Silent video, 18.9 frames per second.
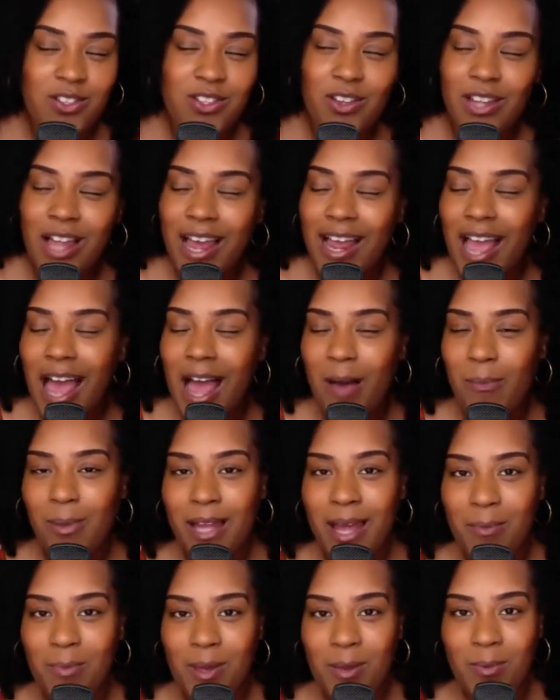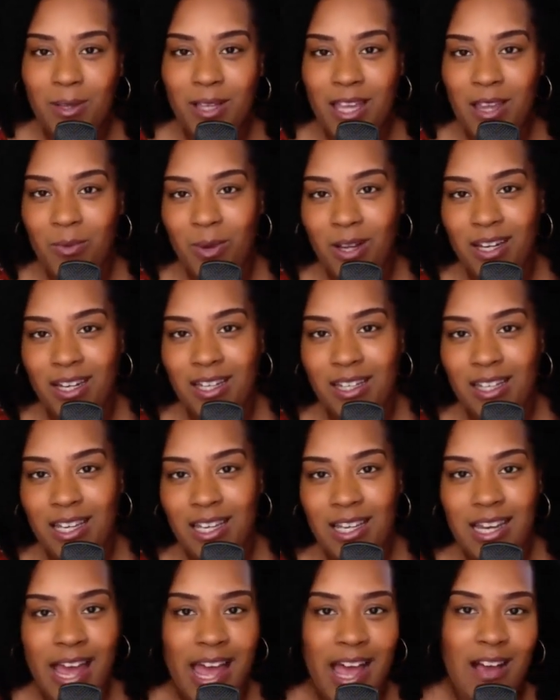So like how Black people get ready to
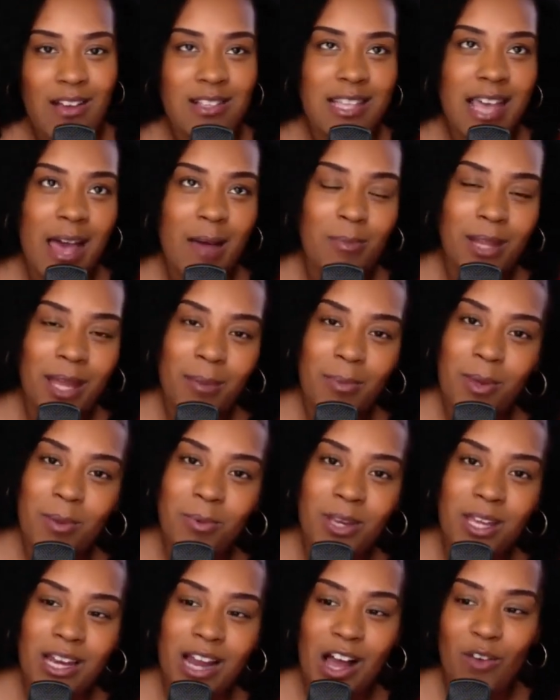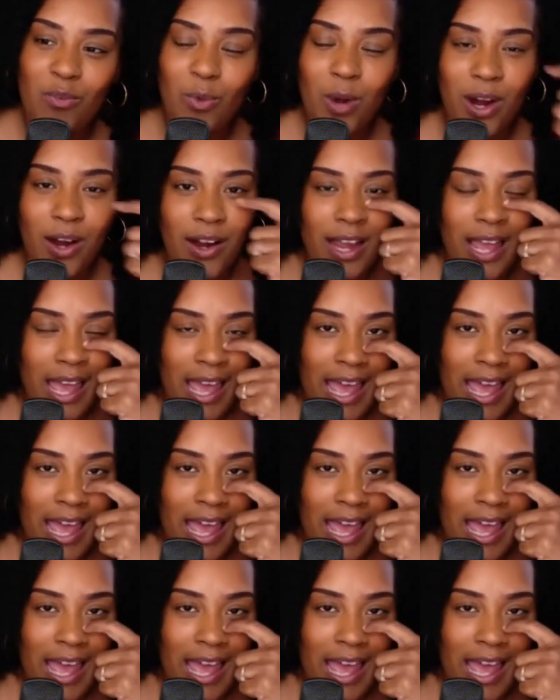leave the house, how Black people get off work.